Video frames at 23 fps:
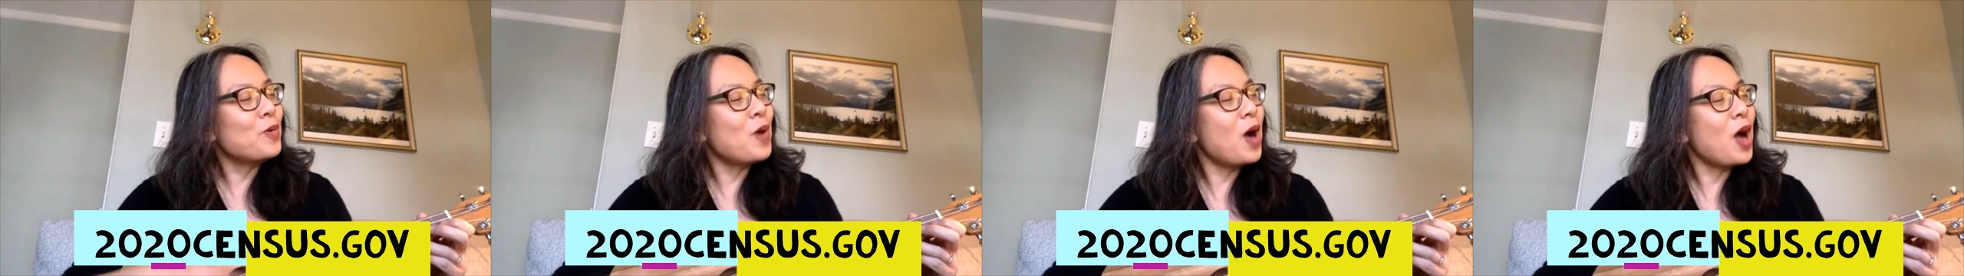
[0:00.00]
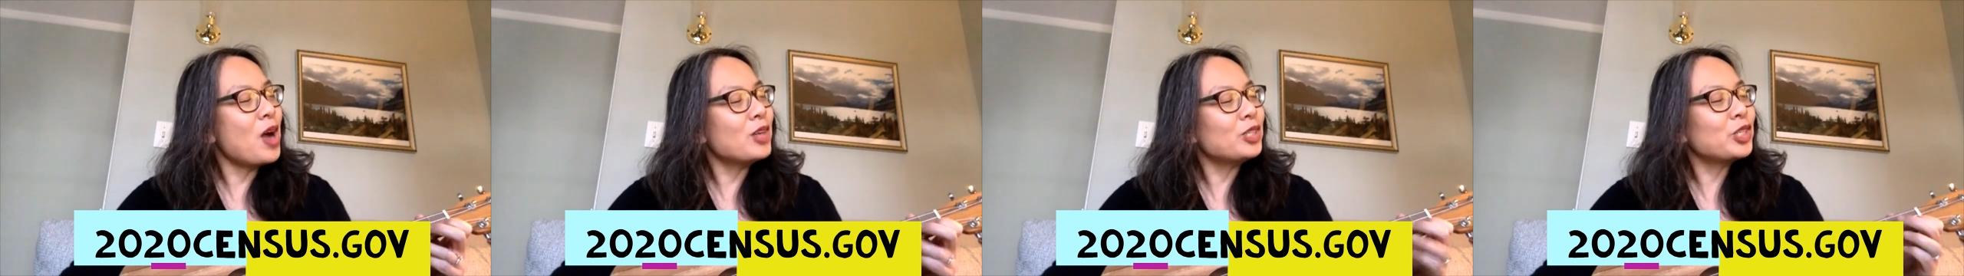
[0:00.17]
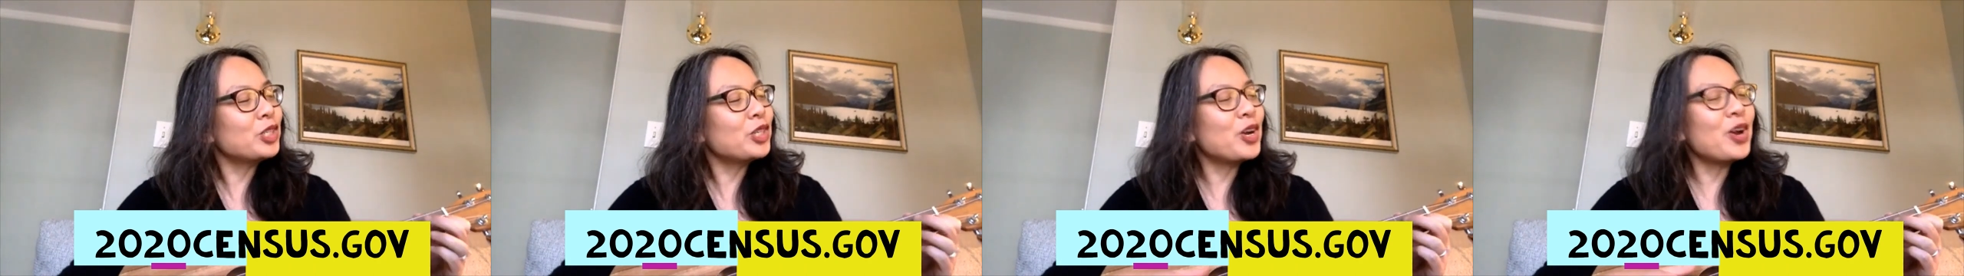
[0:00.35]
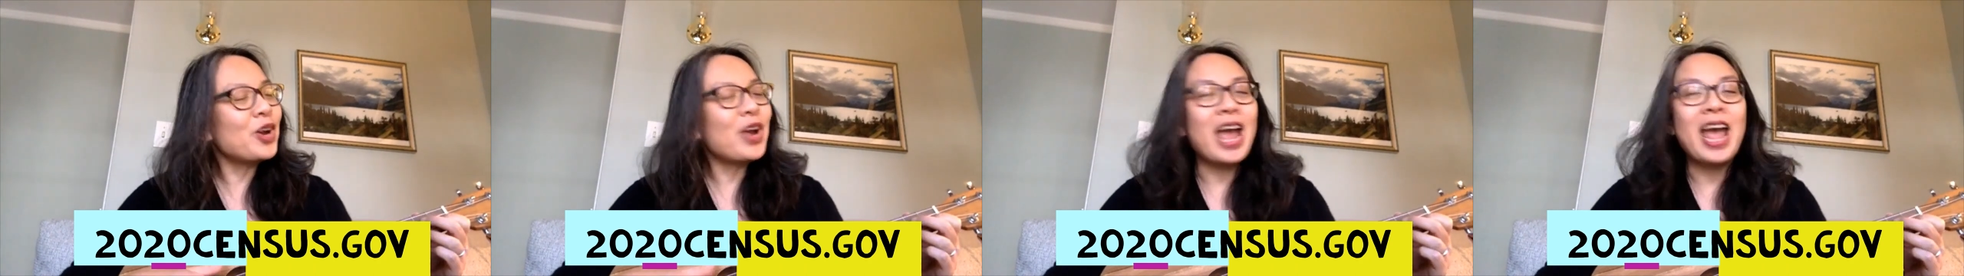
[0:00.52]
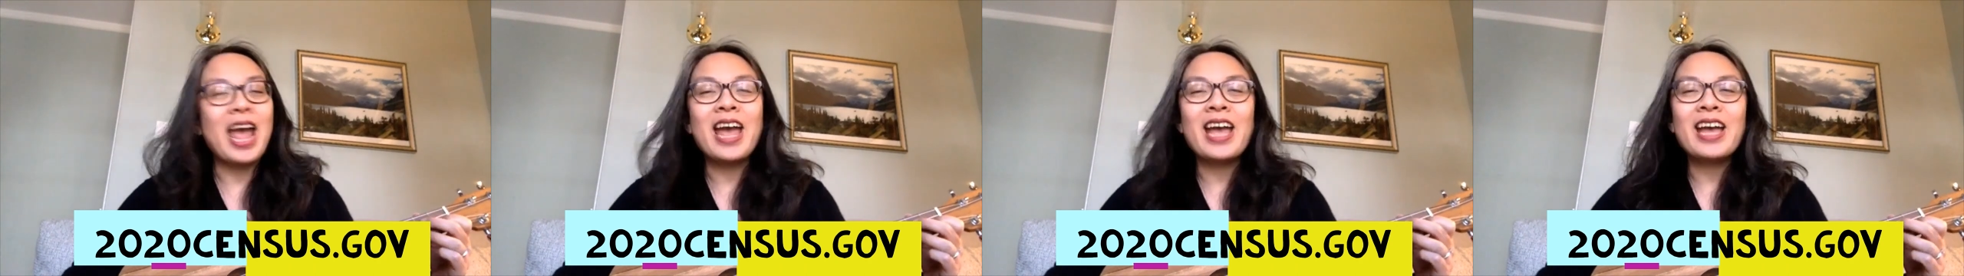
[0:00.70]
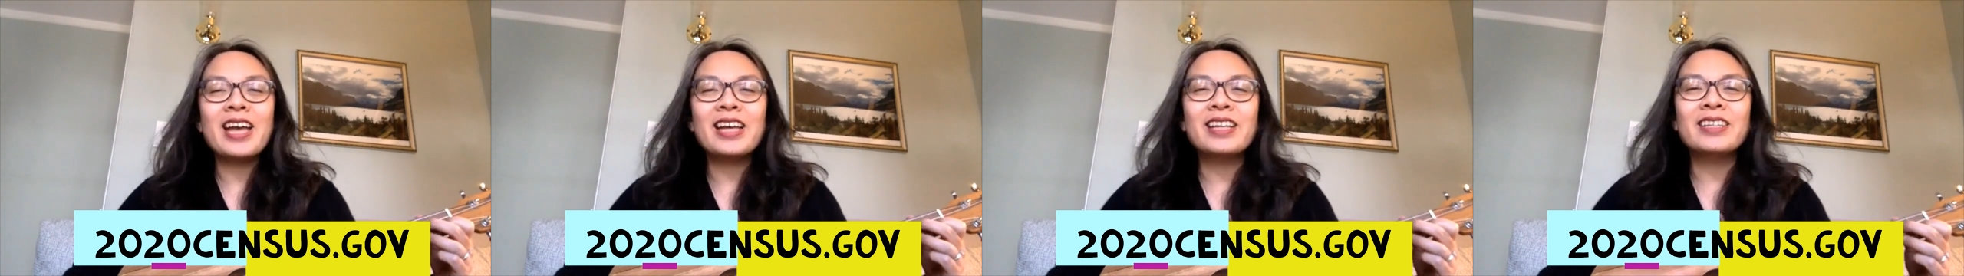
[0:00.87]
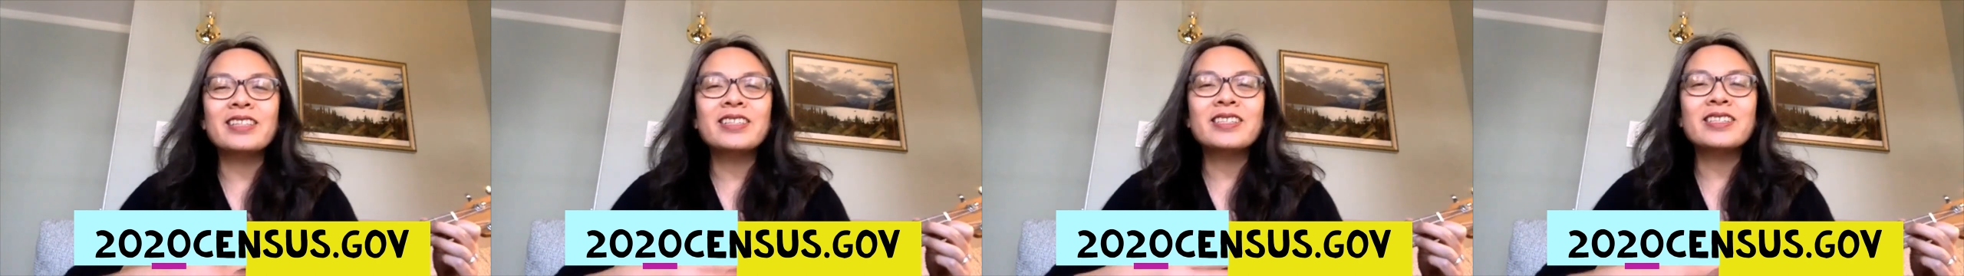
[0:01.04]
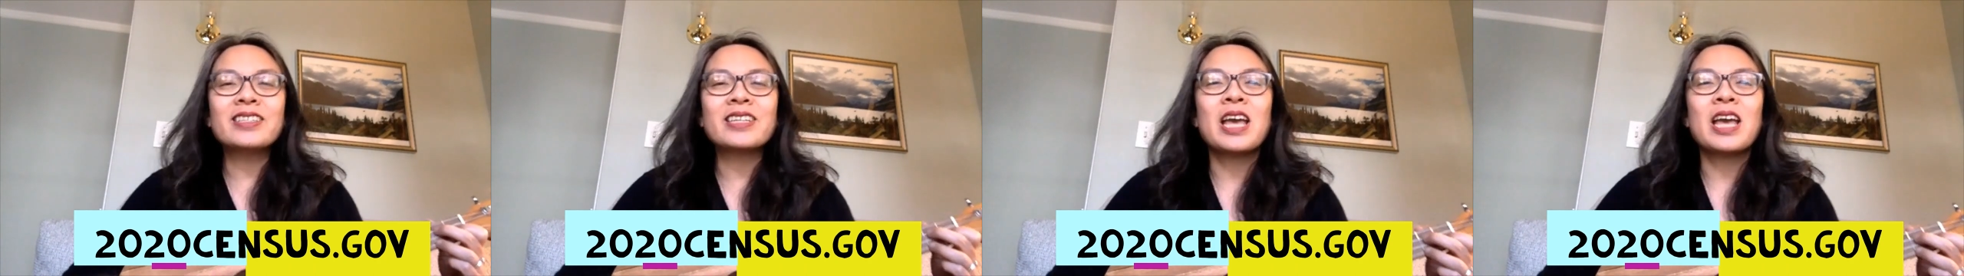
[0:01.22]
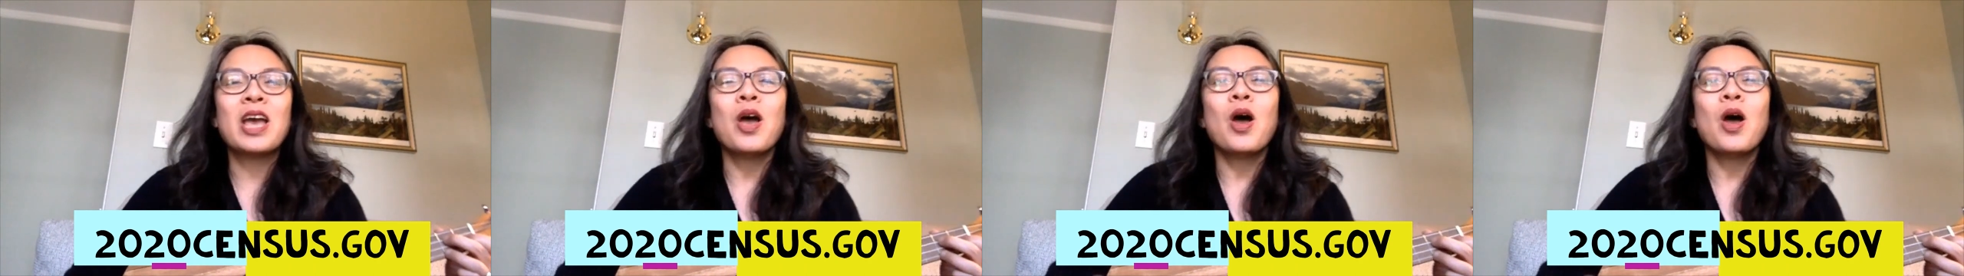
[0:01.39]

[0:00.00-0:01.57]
wash your hands.